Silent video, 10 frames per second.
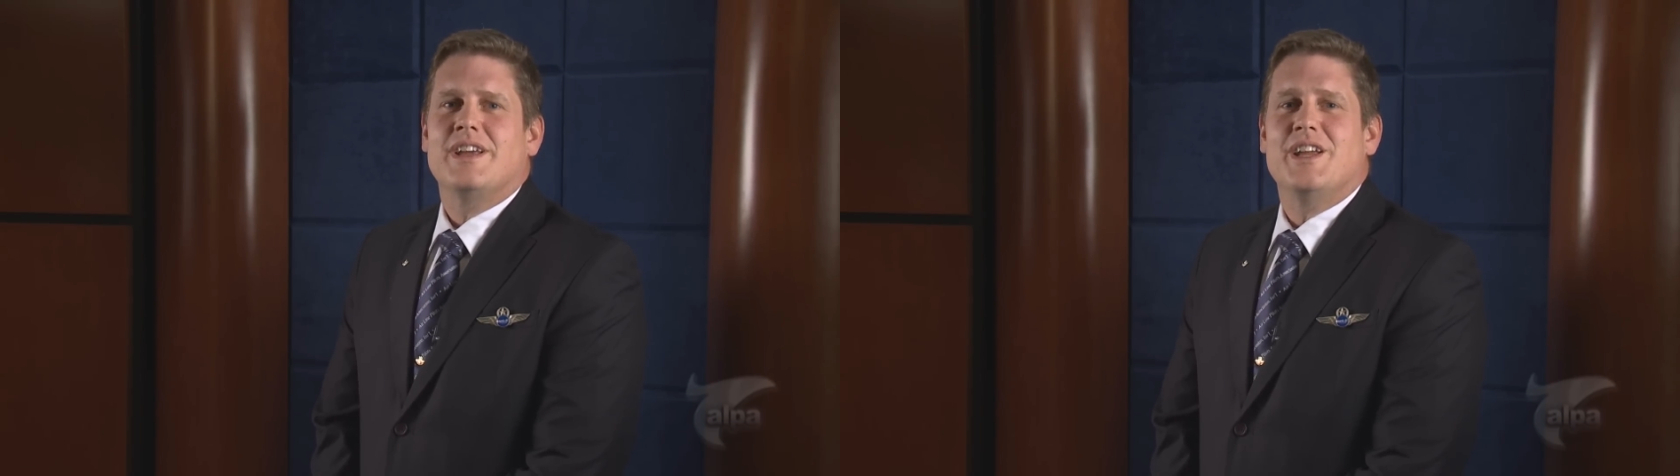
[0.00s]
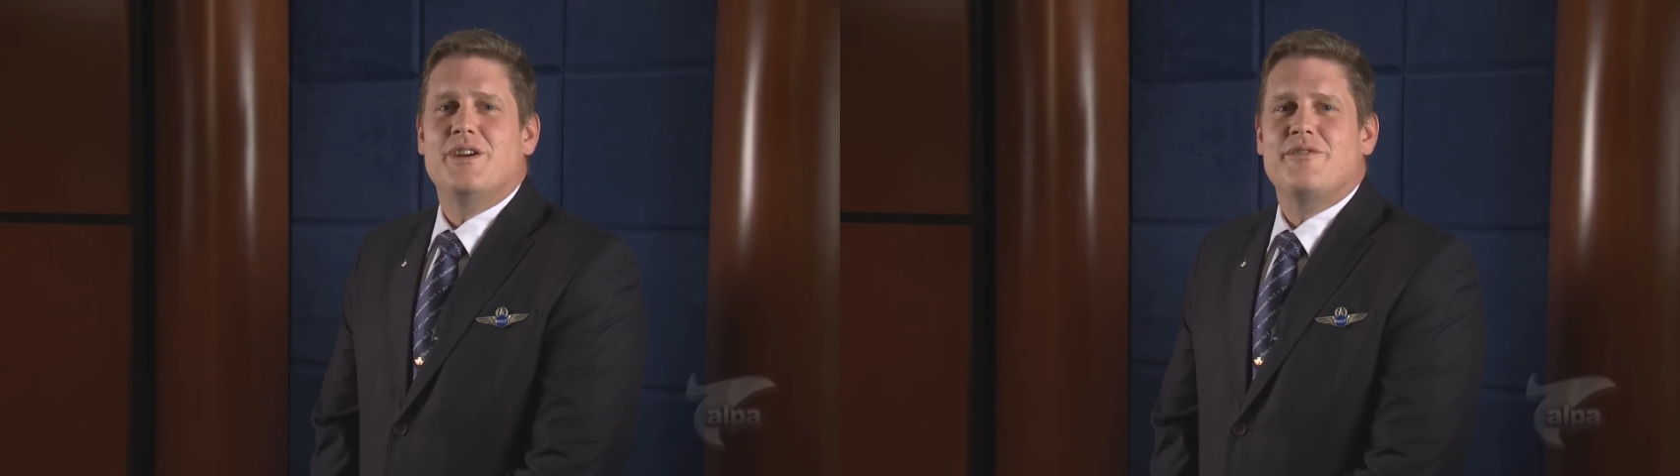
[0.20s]

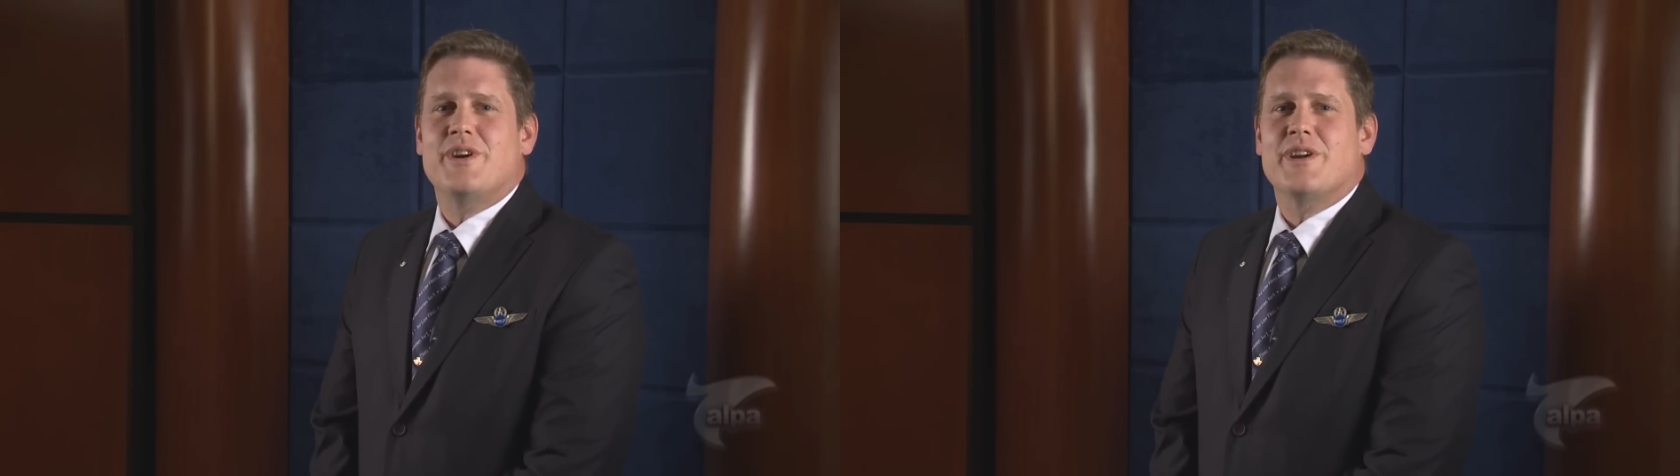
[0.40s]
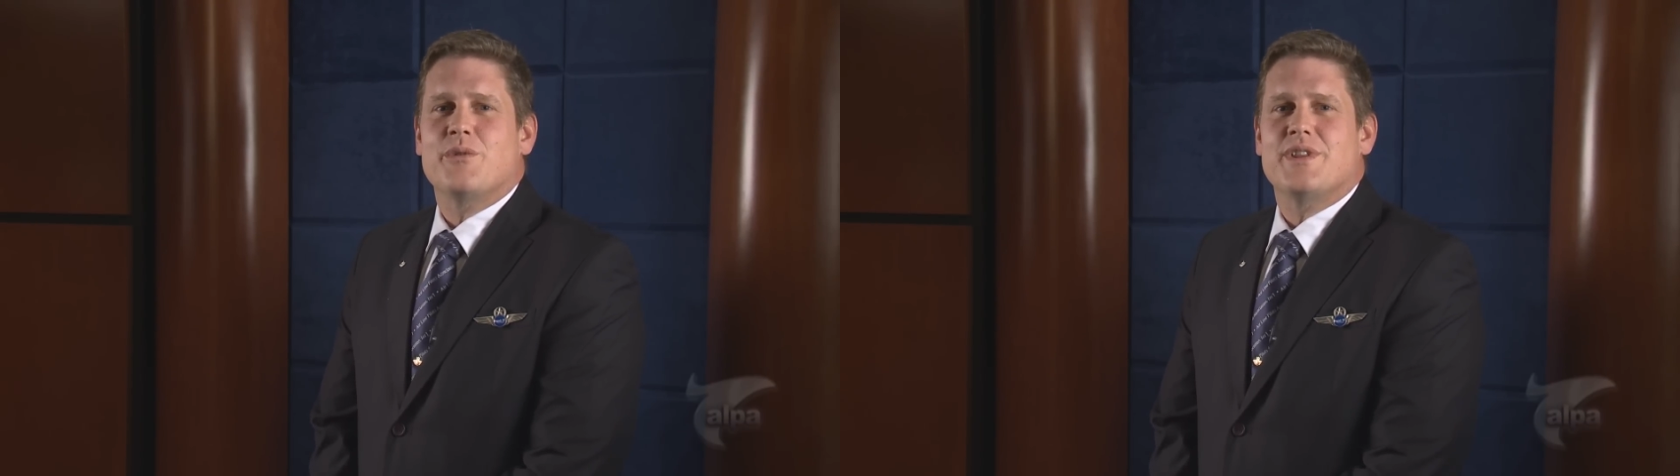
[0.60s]

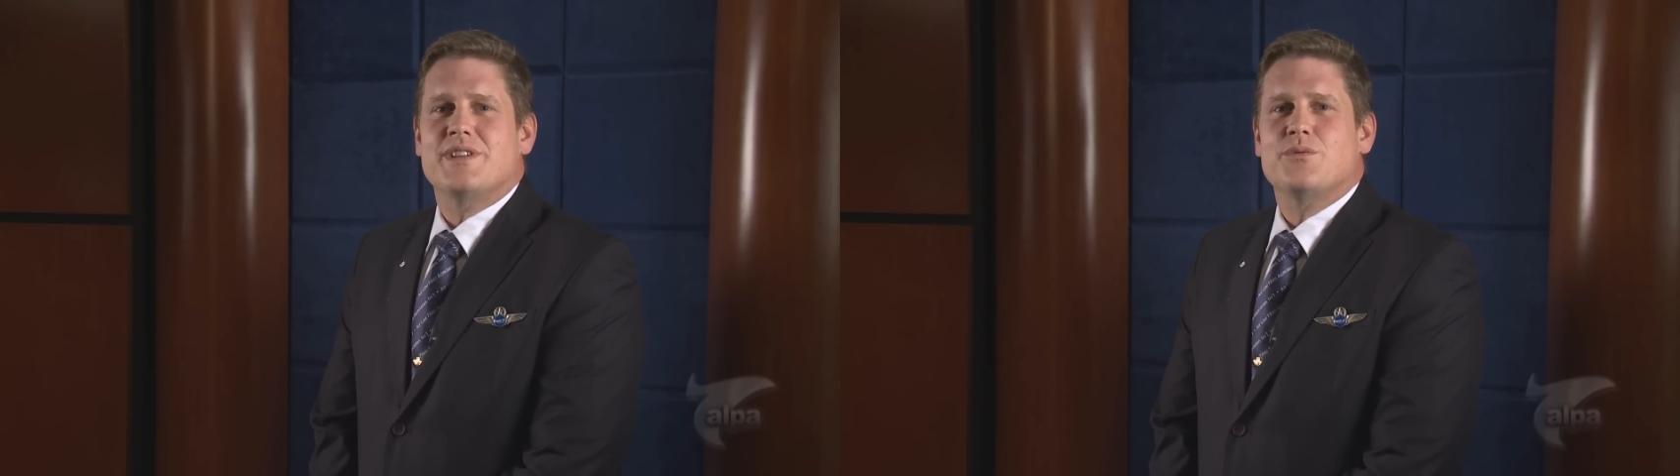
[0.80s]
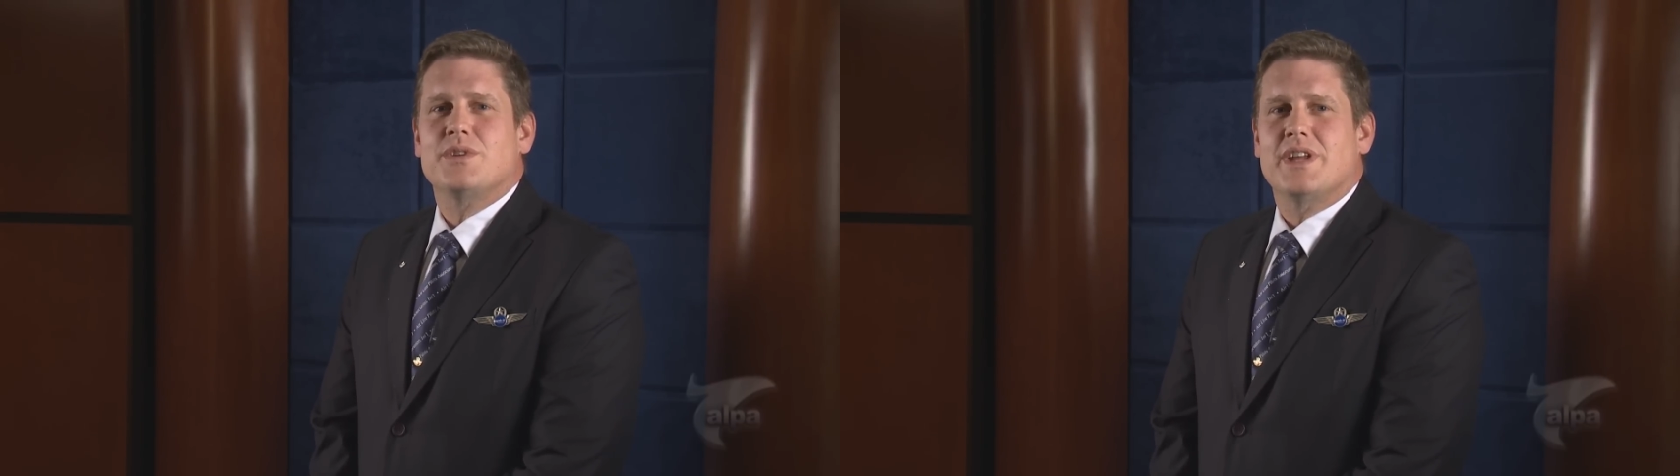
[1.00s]
interfering with
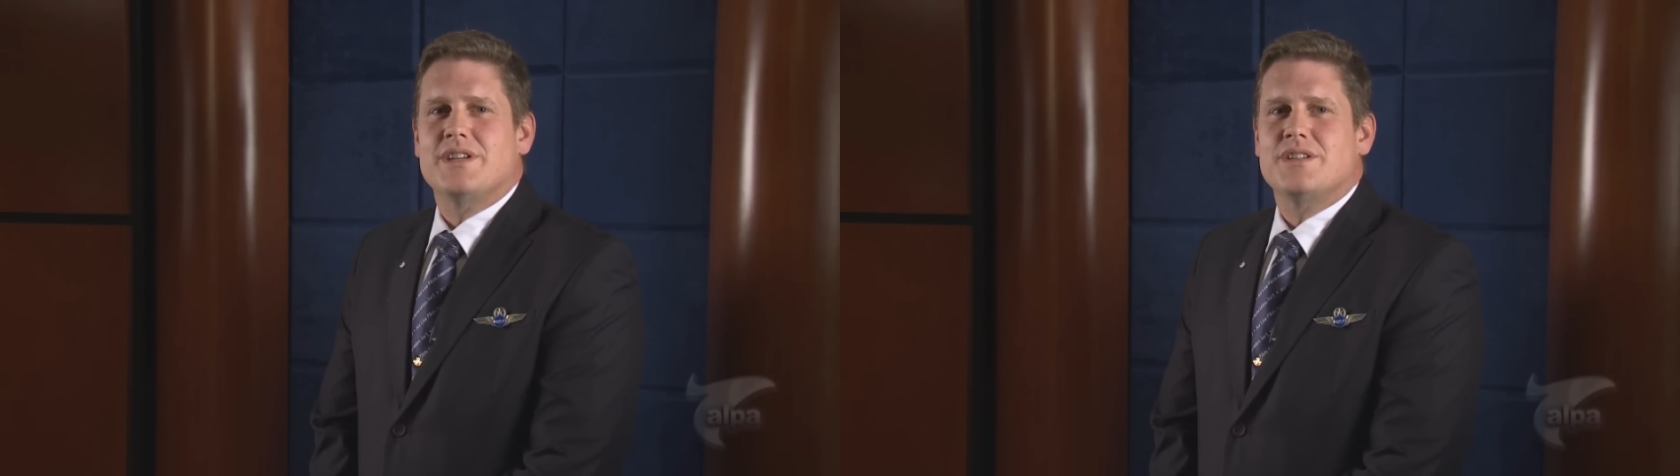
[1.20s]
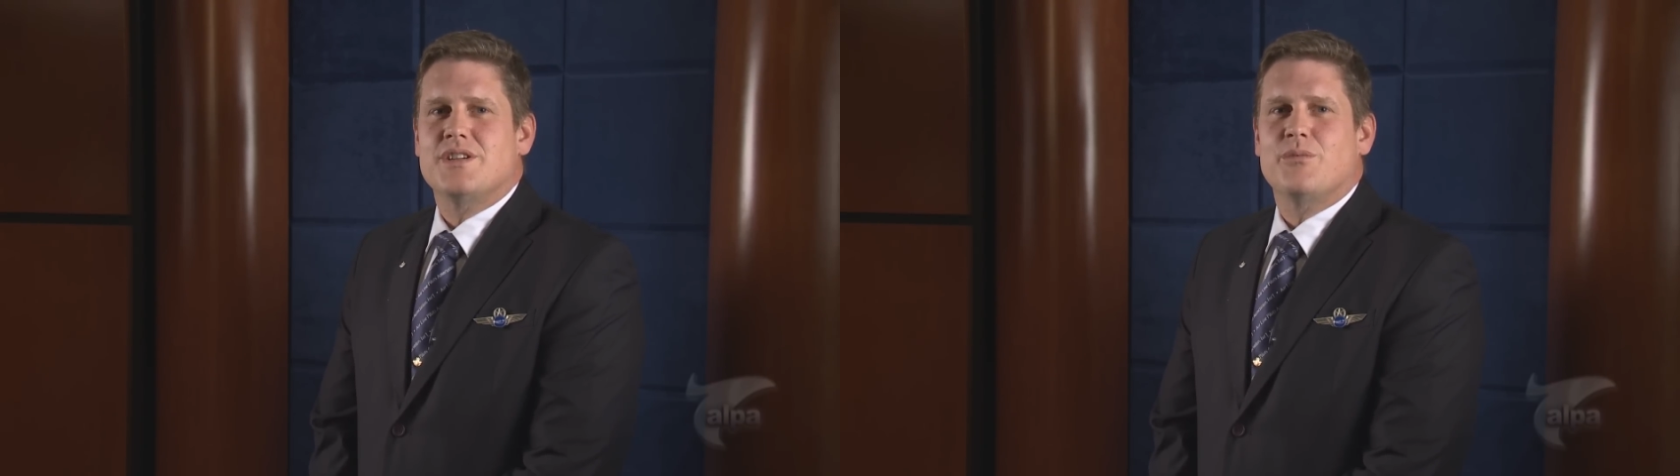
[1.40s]
its
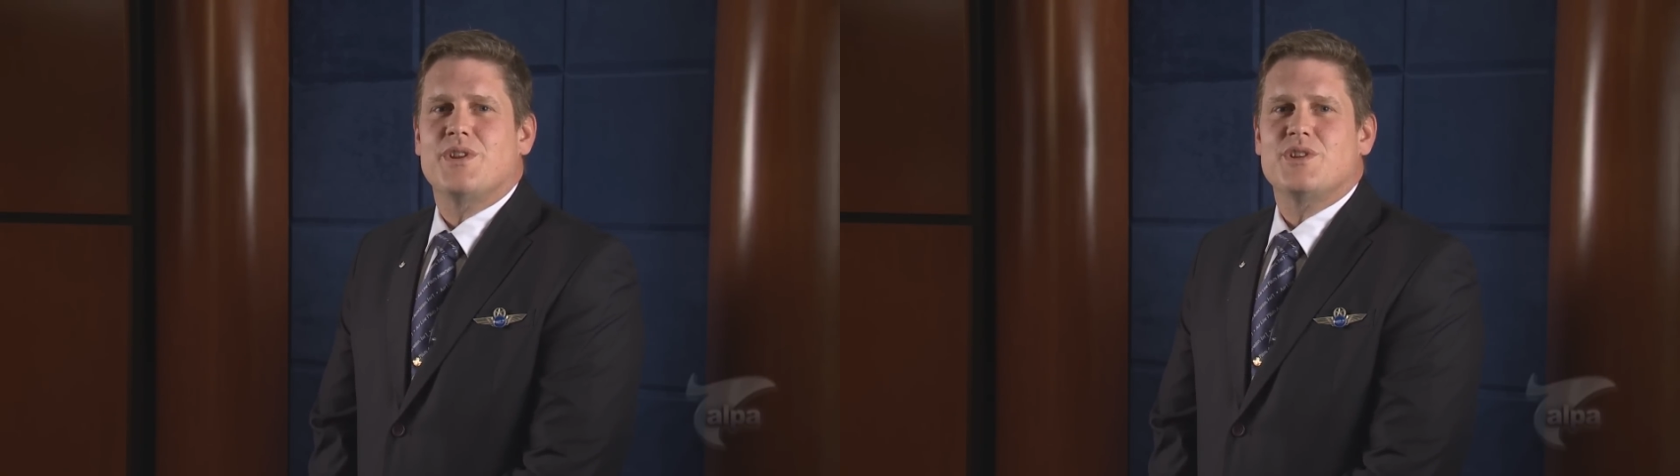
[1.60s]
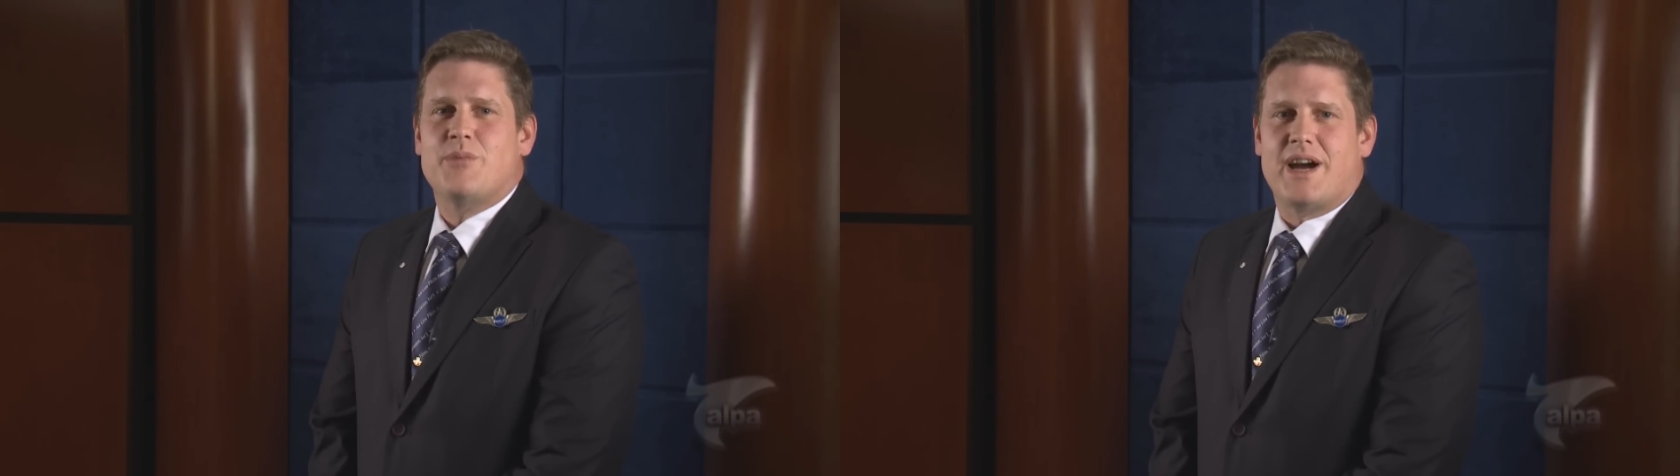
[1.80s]
relationship
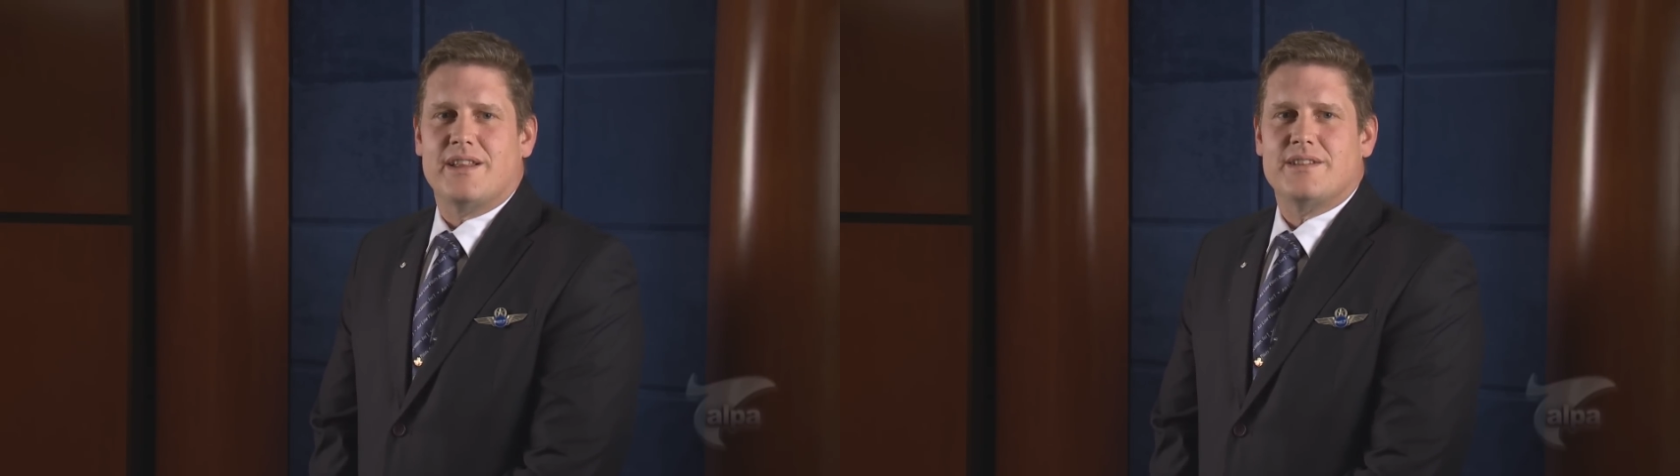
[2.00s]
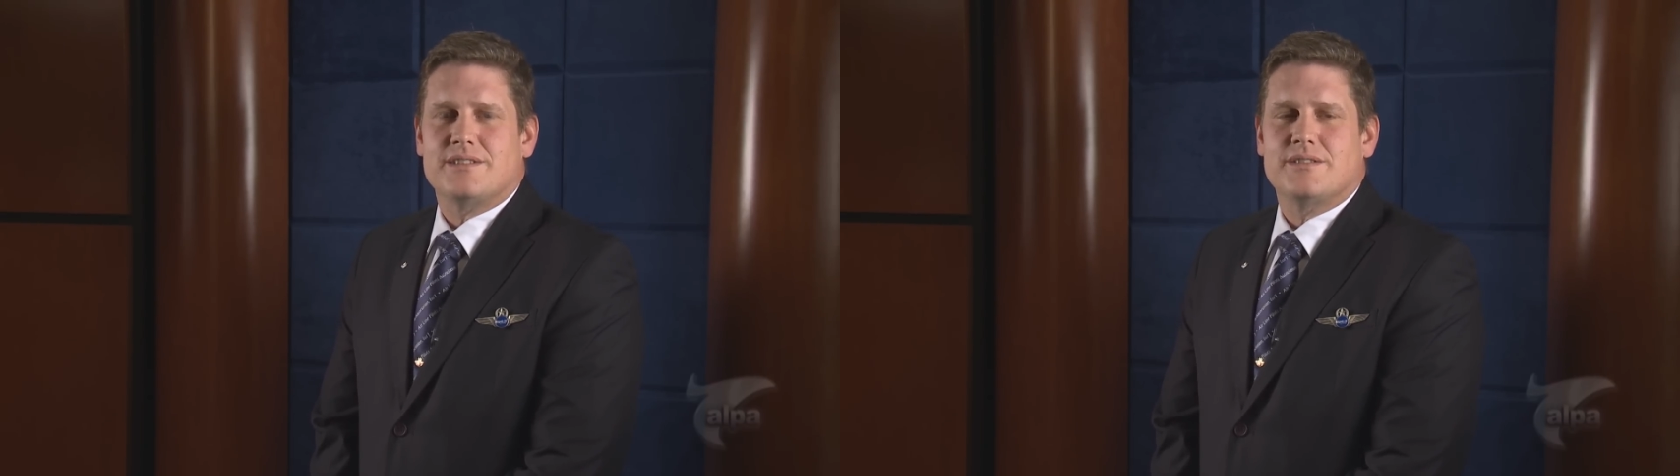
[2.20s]
with its
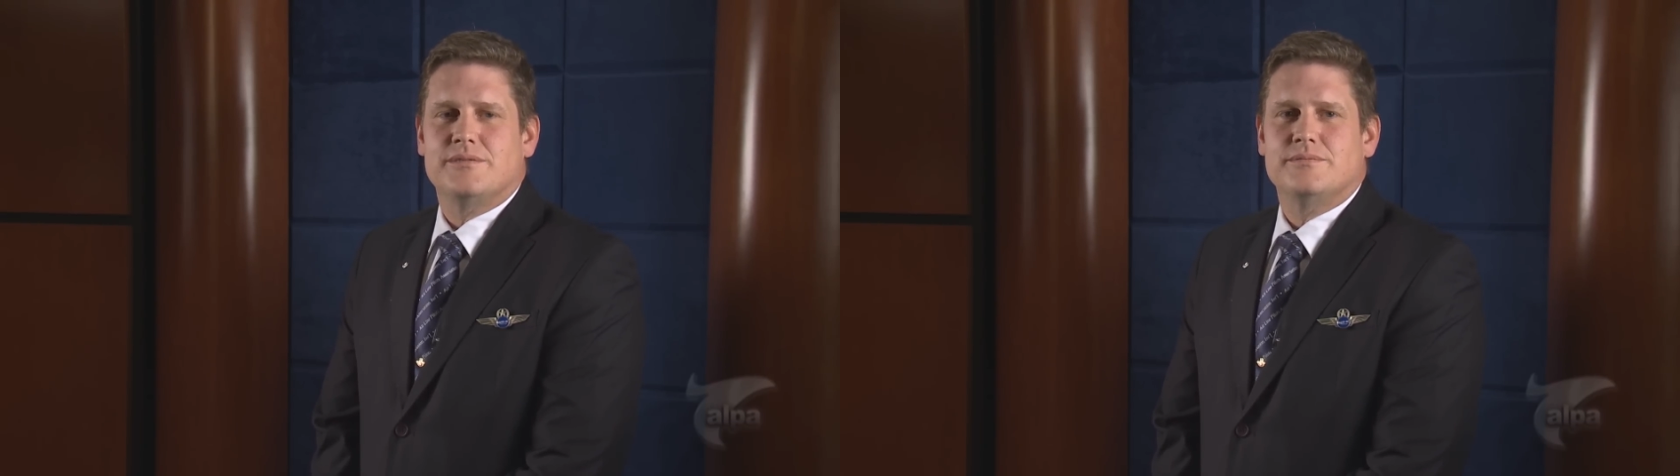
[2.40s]
pilots.